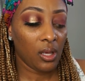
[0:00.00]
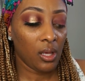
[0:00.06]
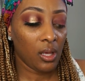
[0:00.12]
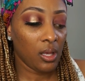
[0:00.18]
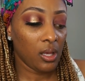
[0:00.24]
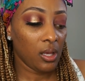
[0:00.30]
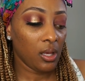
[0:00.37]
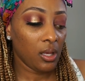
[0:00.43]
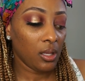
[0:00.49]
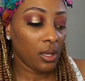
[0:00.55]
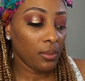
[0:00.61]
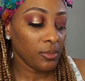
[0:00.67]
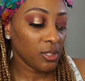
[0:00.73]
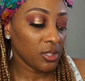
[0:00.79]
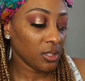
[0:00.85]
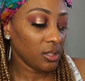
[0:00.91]
and I'm
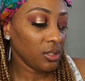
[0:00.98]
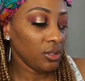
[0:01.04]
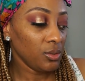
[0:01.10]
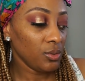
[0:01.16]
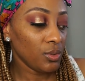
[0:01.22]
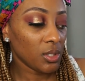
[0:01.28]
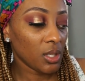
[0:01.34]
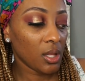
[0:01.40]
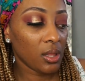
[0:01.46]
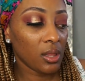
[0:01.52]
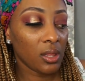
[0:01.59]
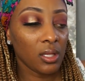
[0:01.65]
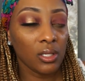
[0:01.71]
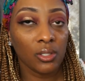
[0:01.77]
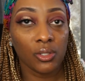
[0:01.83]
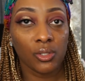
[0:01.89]
just gonna use
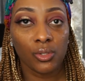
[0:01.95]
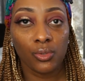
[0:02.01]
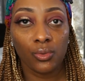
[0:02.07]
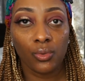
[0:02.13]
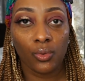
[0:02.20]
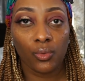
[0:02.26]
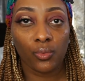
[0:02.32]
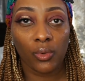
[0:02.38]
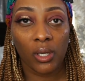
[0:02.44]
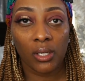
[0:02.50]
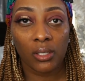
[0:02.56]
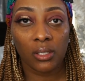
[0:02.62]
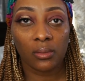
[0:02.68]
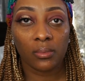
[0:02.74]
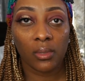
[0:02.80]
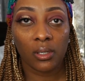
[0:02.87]
these two
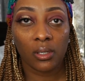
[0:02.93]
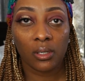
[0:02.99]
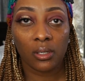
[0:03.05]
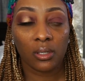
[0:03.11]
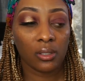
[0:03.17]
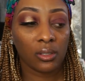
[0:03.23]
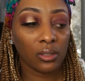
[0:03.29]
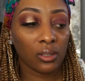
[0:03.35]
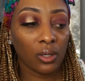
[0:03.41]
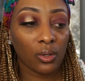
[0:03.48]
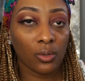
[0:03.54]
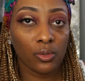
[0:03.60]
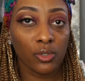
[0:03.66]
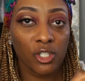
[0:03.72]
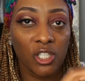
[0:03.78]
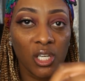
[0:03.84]
random
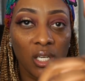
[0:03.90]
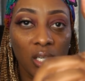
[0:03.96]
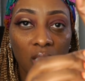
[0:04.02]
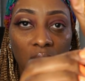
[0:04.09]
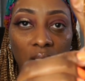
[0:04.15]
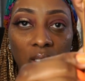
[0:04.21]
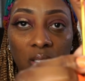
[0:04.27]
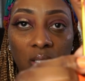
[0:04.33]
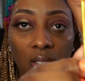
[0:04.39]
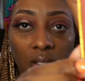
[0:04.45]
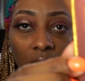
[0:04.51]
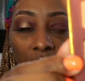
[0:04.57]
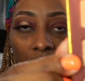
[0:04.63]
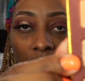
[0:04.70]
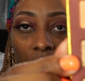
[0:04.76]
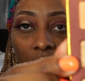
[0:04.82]
gold shades.
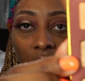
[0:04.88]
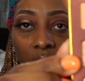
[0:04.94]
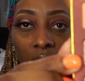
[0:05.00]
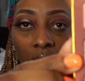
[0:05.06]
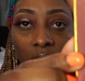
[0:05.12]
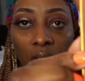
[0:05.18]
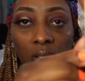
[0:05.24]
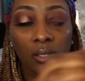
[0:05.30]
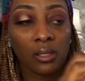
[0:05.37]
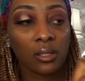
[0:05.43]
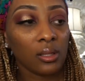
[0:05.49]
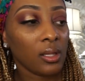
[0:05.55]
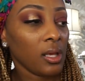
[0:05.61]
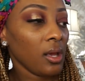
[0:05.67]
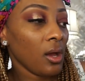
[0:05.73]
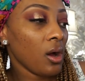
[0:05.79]

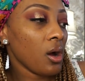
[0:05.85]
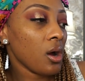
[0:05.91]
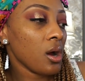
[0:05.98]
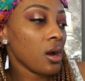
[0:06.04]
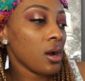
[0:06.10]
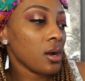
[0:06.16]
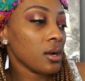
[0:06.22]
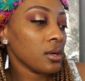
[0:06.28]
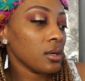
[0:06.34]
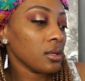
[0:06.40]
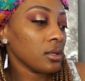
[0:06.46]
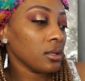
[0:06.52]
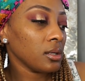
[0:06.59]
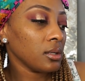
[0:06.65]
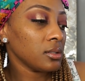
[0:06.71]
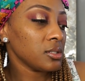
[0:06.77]
They are
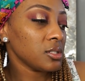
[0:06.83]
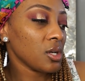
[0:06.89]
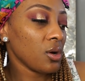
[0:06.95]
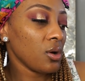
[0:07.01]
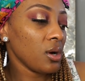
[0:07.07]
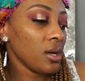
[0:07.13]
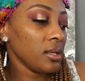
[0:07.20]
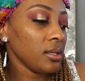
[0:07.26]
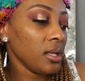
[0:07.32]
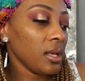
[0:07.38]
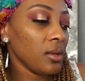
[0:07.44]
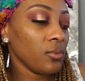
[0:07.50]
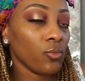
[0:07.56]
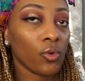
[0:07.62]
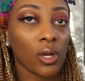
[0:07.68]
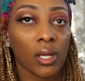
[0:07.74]
Dawn
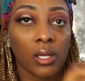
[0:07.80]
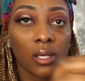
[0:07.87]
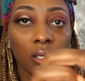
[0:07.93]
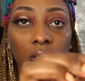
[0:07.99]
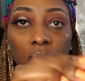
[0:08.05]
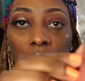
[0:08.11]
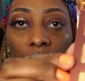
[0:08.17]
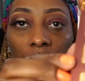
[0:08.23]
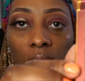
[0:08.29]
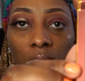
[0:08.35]
and Rays.